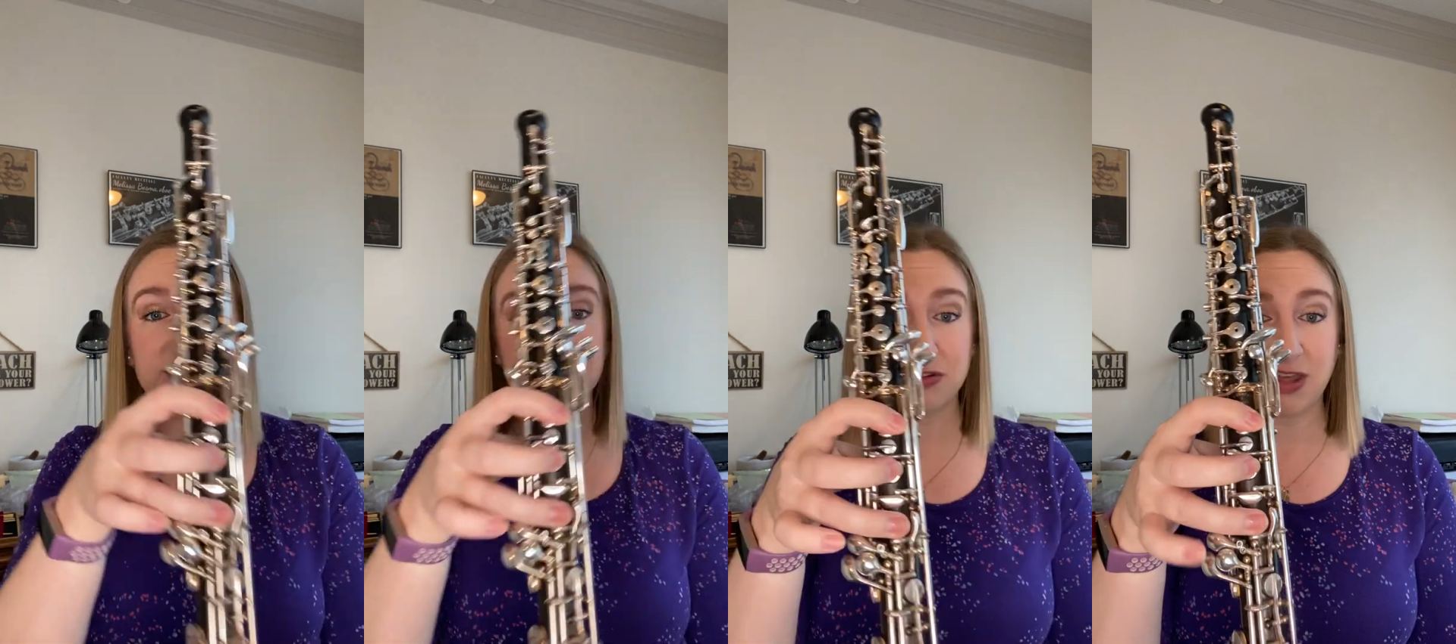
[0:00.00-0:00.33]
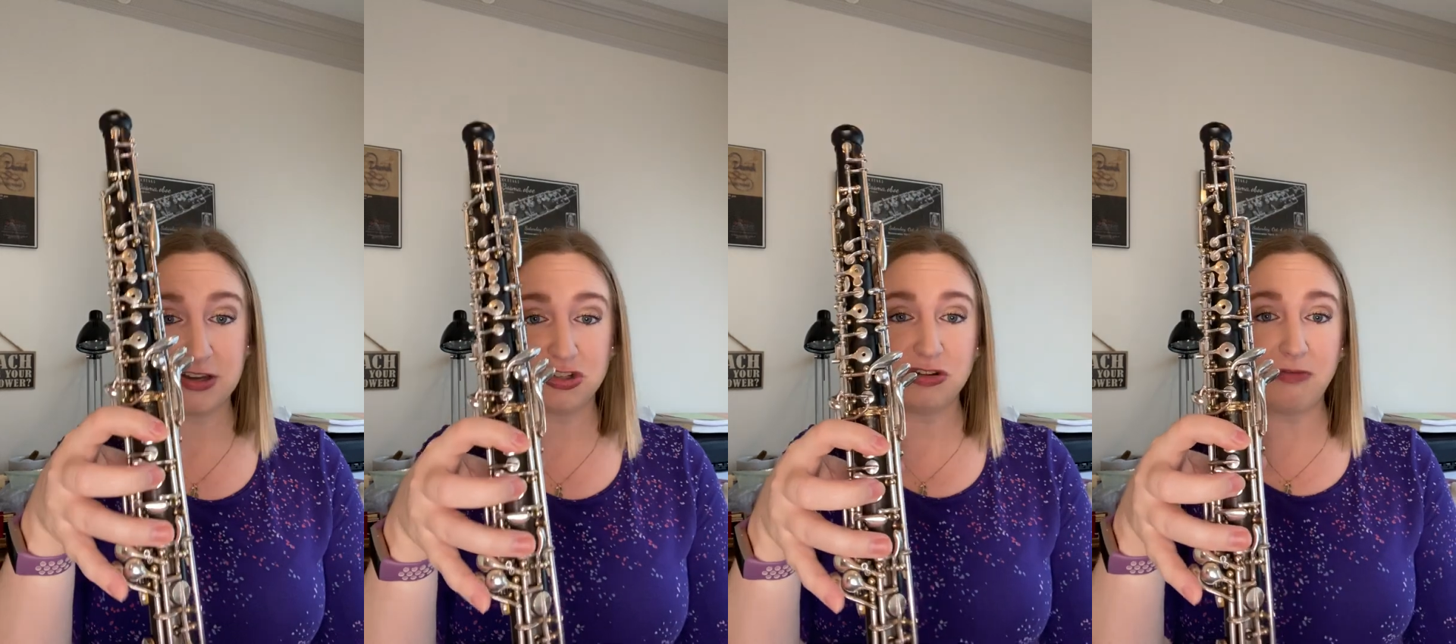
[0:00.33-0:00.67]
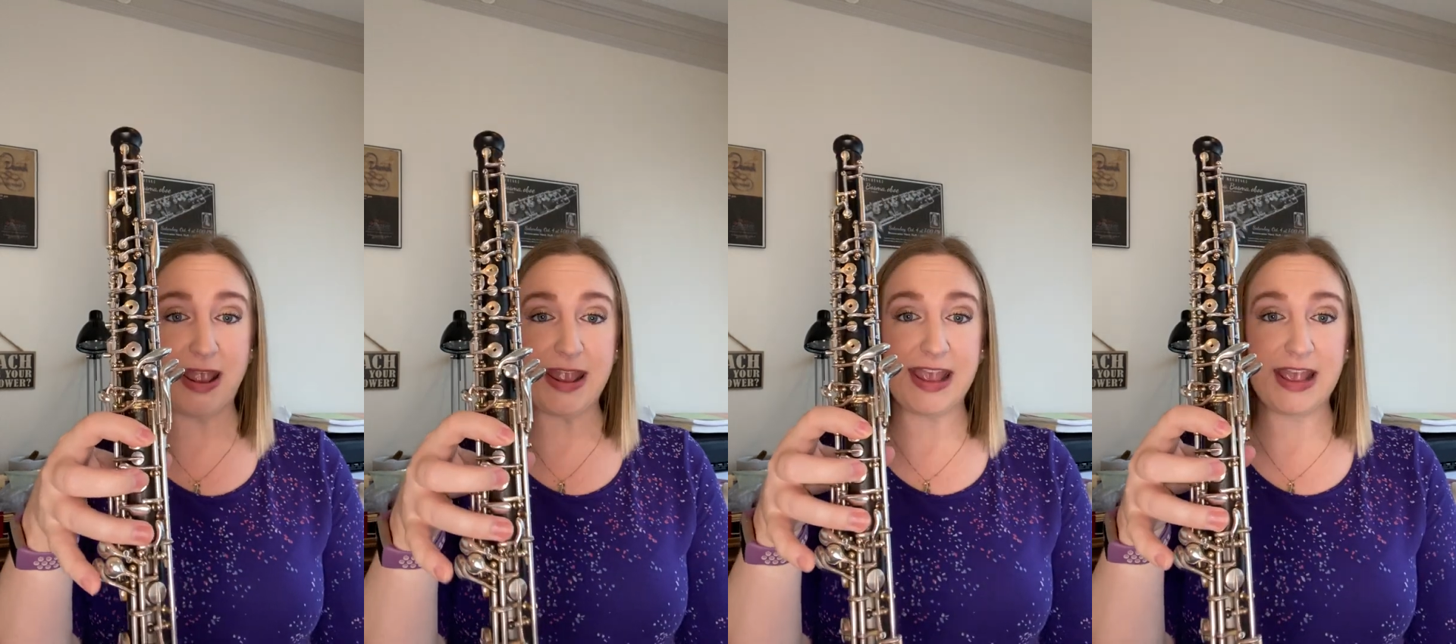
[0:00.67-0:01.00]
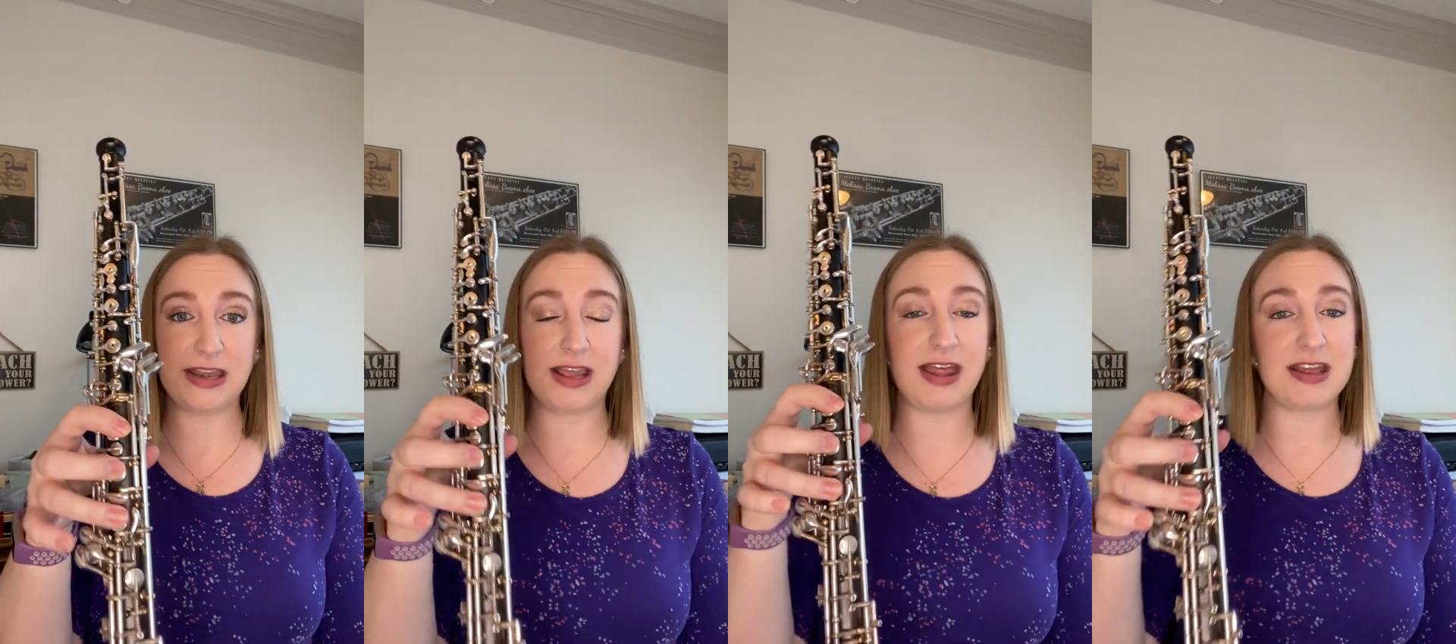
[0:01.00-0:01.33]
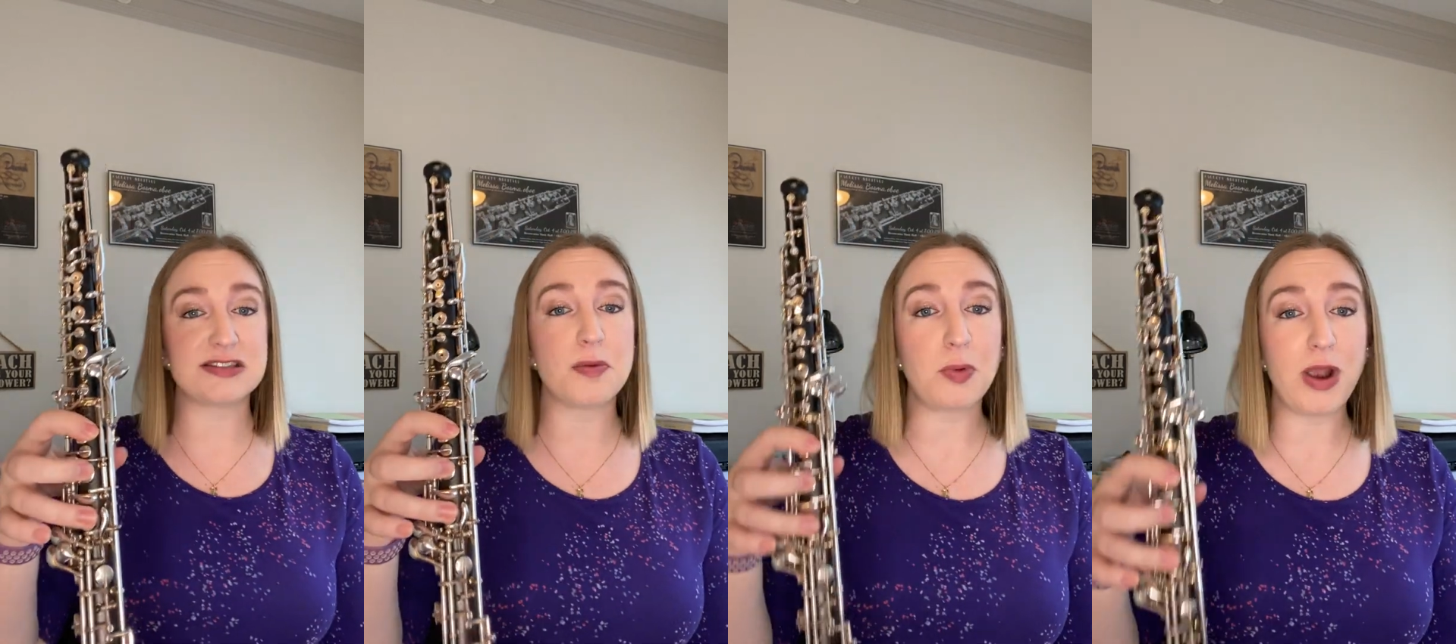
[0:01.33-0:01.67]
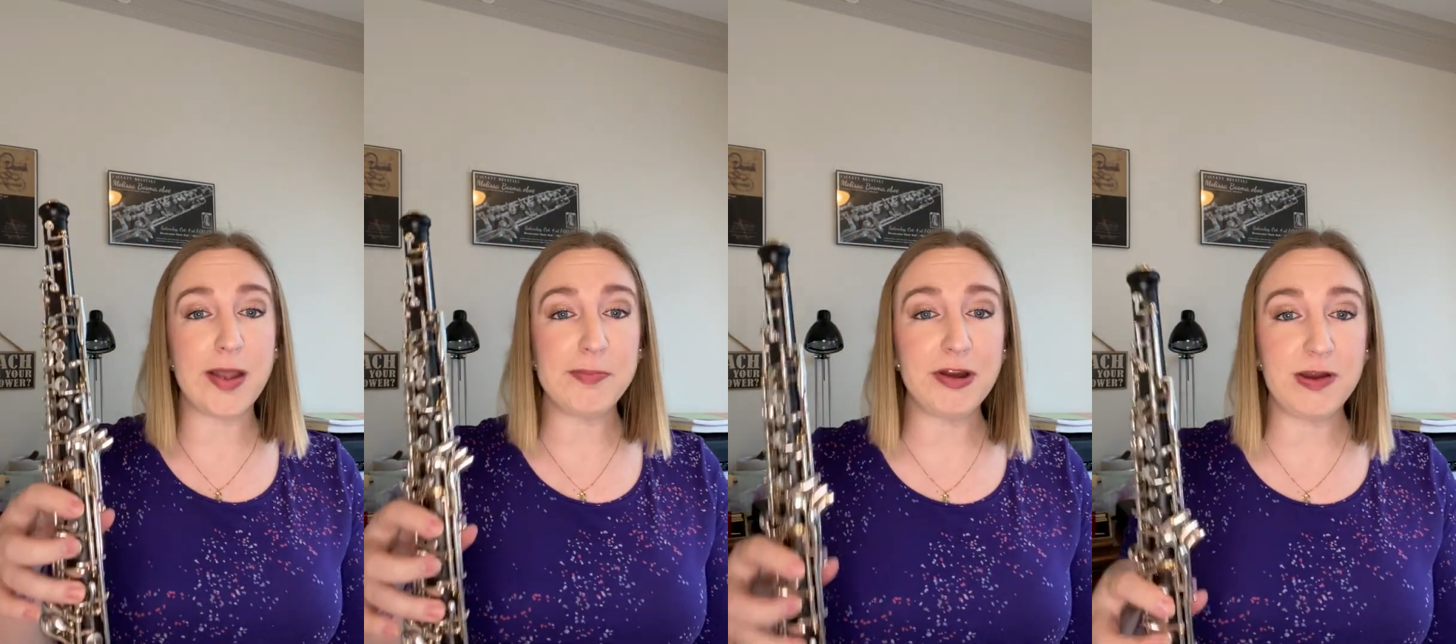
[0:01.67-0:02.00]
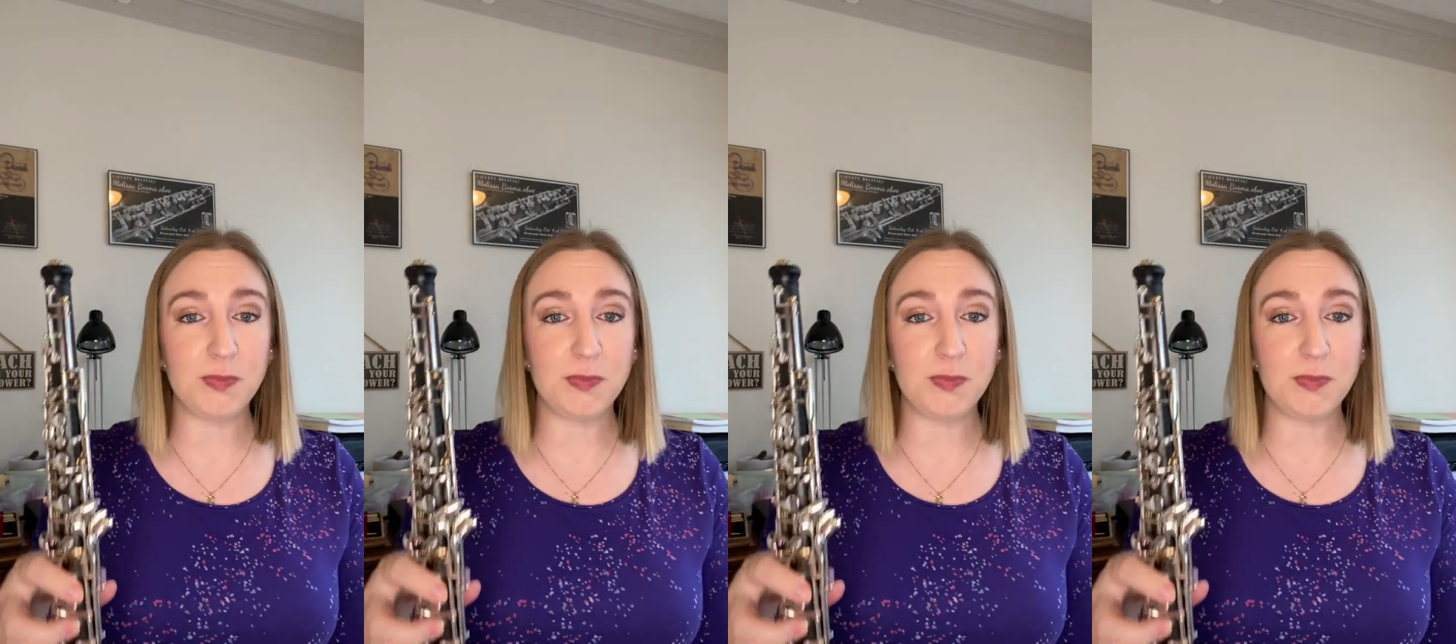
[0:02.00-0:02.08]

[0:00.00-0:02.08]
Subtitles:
So that is your right hand, and that is the primary